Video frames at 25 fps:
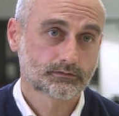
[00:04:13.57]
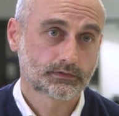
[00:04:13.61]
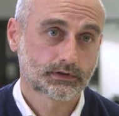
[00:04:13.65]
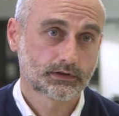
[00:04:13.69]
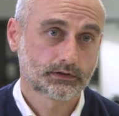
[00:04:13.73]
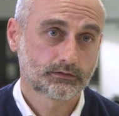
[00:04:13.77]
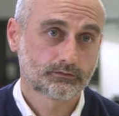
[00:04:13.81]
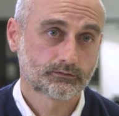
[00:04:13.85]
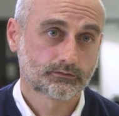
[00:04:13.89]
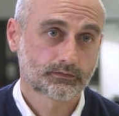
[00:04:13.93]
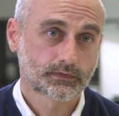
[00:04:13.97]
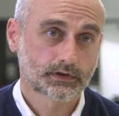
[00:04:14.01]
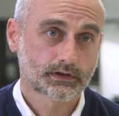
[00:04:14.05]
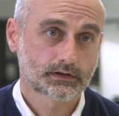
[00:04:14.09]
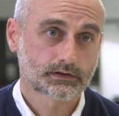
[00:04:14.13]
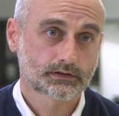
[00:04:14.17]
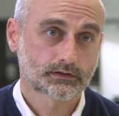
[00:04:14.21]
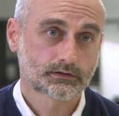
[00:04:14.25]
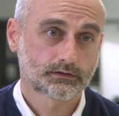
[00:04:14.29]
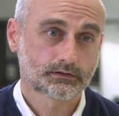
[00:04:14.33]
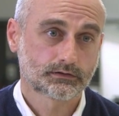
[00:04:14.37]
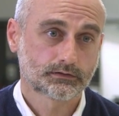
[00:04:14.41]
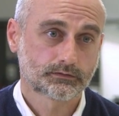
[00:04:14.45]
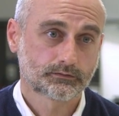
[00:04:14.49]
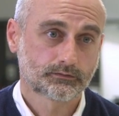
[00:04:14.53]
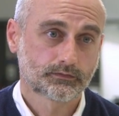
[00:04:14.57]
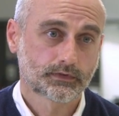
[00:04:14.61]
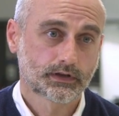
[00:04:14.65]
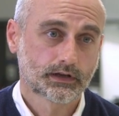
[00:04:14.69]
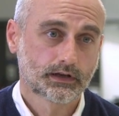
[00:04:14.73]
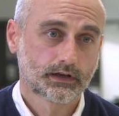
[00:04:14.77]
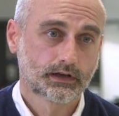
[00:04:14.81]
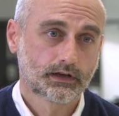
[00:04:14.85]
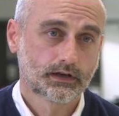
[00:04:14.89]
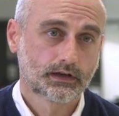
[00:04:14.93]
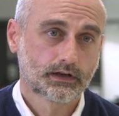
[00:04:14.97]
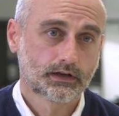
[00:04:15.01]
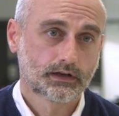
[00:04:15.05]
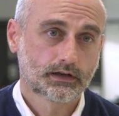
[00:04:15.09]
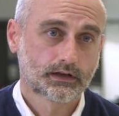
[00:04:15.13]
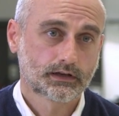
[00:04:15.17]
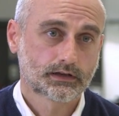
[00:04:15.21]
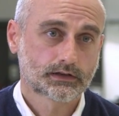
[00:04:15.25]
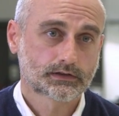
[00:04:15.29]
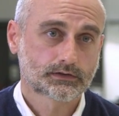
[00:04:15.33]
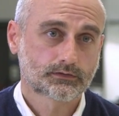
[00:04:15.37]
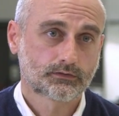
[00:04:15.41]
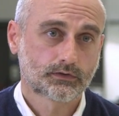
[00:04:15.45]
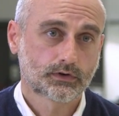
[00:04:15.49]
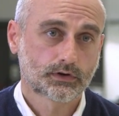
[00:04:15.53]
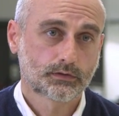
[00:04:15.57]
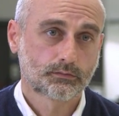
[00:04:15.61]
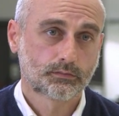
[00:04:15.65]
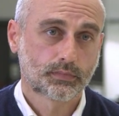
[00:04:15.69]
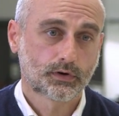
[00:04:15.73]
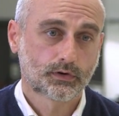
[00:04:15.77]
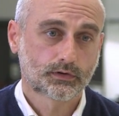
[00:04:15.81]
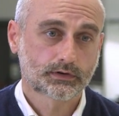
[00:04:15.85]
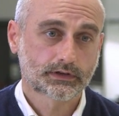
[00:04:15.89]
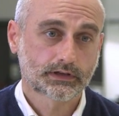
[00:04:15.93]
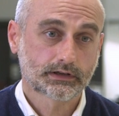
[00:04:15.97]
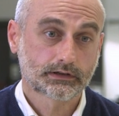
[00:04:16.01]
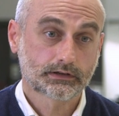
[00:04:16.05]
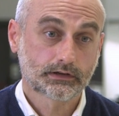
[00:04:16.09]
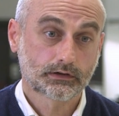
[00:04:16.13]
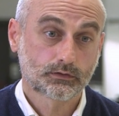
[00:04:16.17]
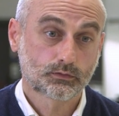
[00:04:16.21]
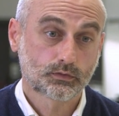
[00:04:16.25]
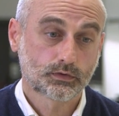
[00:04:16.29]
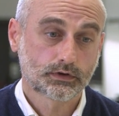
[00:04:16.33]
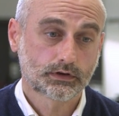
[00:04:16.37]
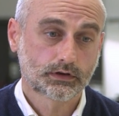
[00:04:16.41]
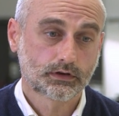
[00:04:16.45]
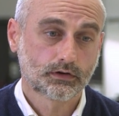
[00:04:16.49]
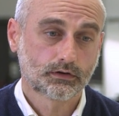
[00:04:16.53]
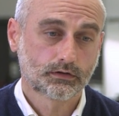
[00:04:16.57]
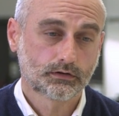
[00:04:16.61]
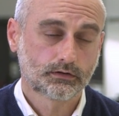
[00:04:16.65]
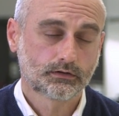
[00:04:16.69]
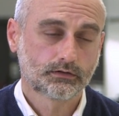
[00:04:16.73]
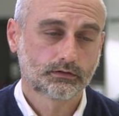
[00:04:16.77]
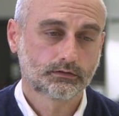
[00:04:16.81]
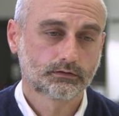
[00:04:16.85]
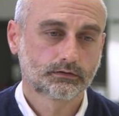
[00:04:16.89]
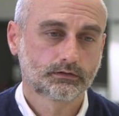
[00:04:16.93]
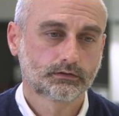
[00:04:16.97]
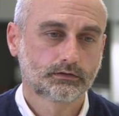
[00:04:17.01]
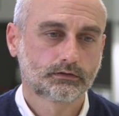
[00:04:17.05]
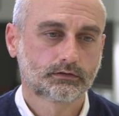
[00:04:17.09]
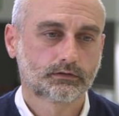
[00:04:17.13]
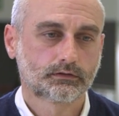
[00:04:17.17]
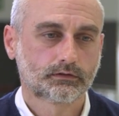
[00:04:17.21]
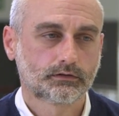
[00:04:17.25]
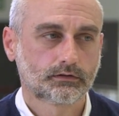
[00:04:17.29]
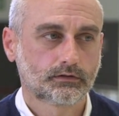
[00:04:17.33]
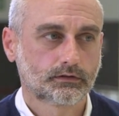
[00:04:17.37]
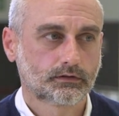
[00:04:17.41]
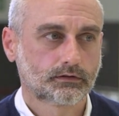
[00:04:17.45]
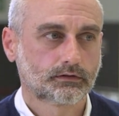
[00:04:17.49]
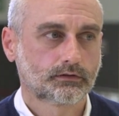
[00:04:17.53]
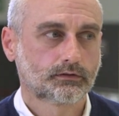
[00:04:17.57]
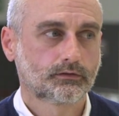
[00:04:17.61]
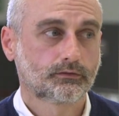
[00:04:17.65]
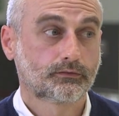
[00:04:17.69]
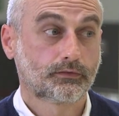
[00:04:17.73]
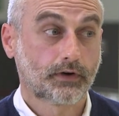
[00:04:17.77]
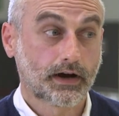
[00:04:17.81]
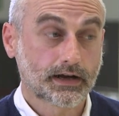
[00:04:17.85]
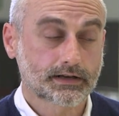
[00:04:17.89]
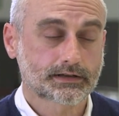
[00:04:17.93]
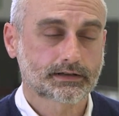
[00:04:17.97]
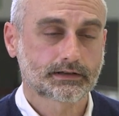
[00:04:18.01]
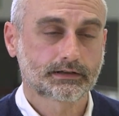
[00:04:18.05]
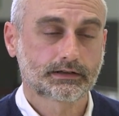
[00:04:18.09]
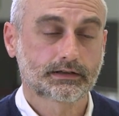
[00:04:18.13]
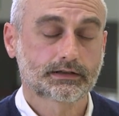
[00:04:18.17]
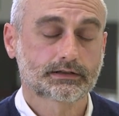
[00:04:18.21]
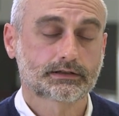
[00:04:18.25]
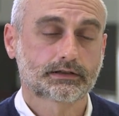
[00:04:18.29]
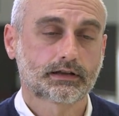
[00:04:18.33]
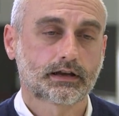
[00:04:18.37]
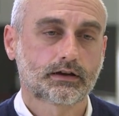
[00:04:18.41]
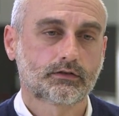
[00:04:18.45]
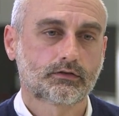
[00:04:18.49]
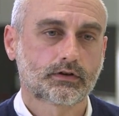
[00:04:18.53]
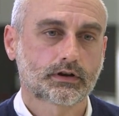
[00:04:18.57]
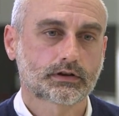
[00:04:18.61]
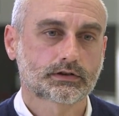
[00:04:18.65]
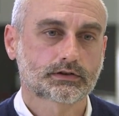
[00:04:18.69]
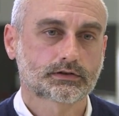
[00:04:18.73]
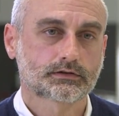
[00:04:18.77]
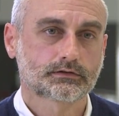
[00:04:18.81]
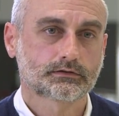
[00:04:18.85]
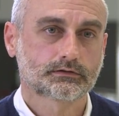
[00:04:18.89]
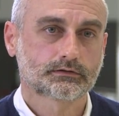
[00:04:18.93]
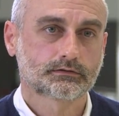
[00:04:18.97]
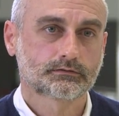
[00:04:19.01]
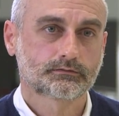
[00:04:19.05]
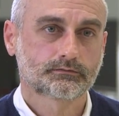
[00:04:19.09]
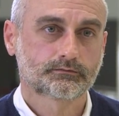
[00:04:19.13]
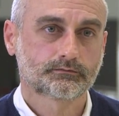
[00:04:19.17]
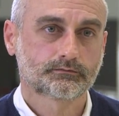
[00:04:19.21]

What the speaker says: Yeah? So it's very important that we go fast in this direction.